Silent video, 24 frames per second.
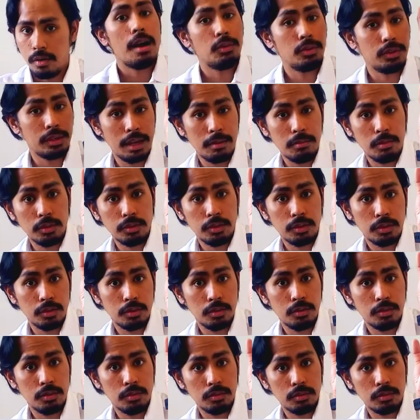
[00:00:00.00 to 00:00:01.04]
I was able
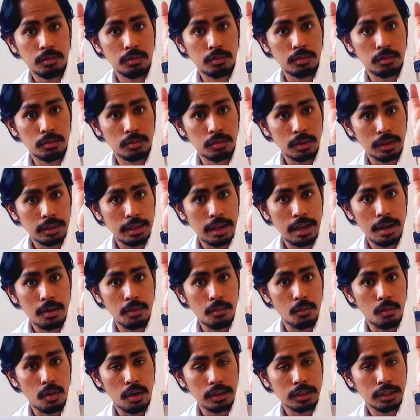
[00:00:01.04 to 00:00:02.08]
to relate
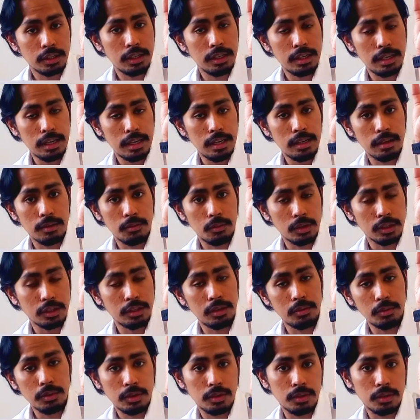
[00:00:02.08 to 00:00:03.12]
what
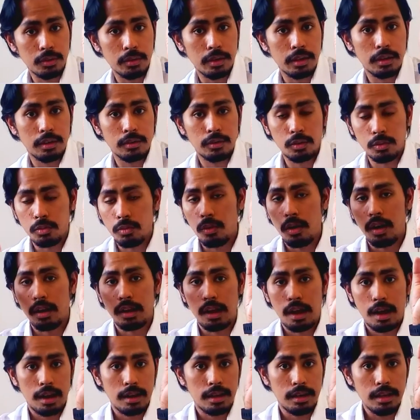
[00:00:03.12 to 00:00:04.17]
she was doing to
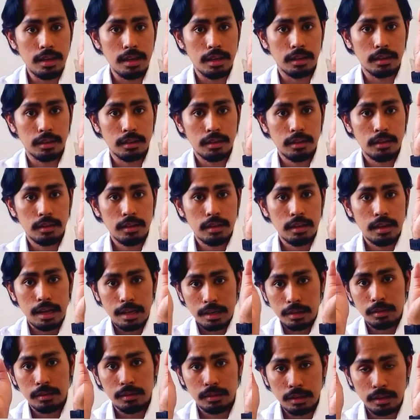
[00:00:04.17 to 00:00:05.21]
what I need.
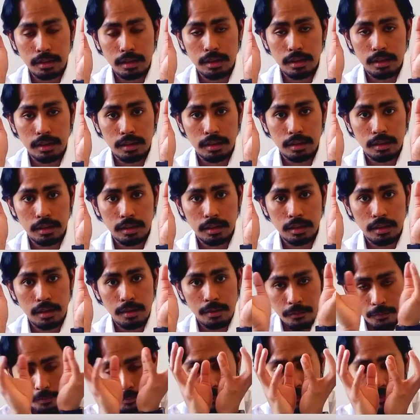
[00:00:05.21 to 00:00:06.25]
And
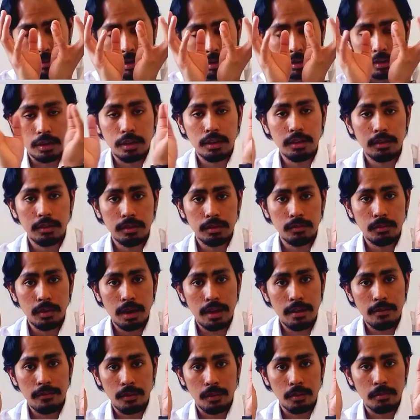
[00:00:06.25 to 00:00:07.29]
a good
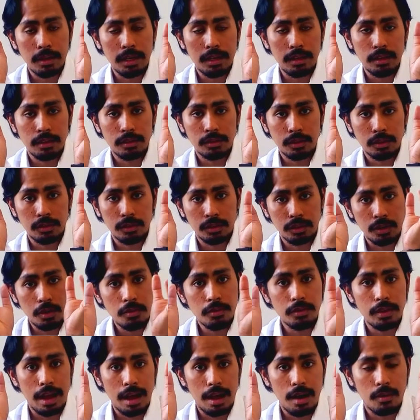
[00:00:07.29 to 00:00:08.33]
way for me to show
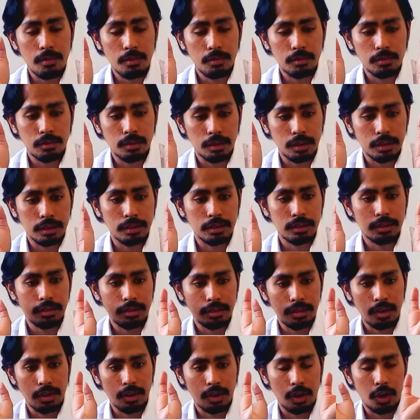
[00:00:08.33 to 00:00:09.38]
that was
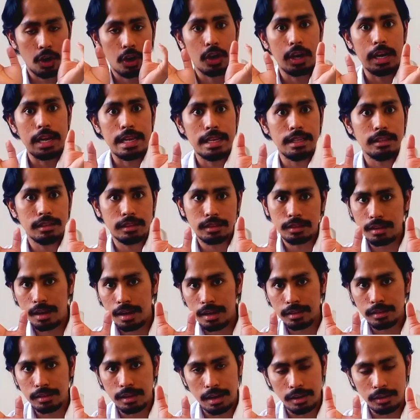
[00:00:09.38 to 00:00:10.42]
her
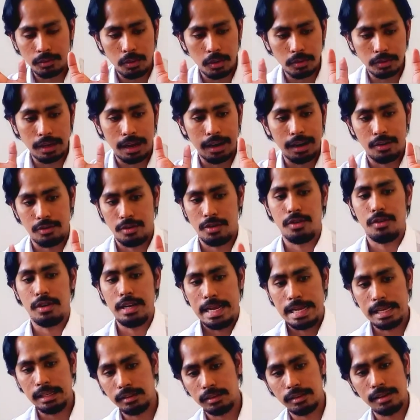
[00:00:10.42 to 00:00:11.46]
insights. I wrote down her
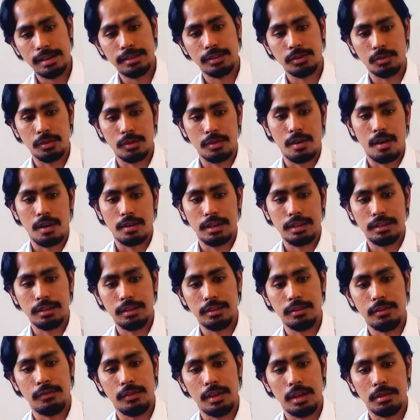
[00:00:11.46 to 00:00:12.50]
insights regarding the
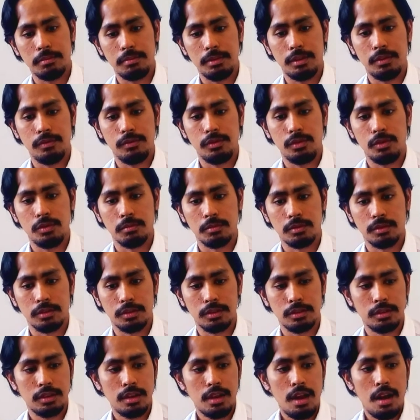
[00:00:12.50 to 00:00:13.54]
development of
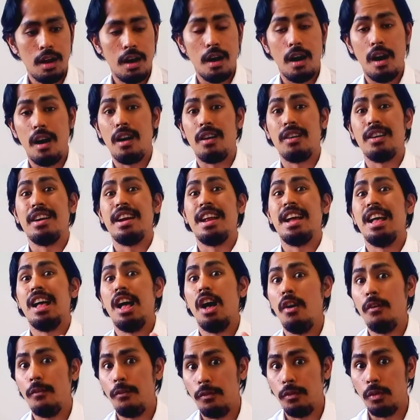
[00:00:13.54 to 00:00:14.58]
tumors are
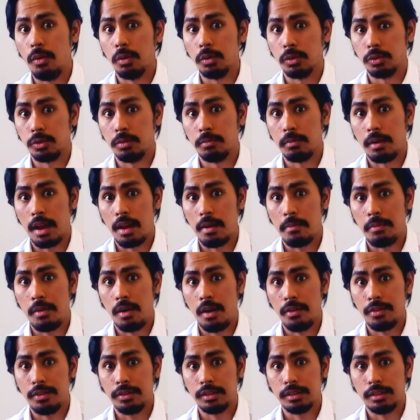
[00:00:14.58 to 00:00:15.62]
helpful to my
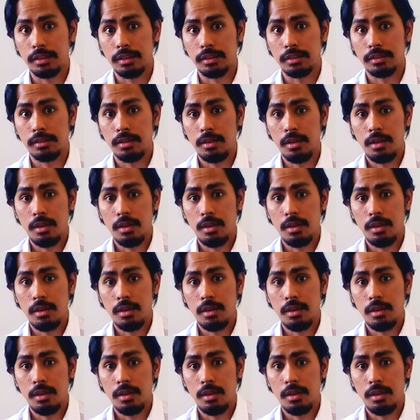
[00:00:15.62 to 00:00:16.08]
hypothesis.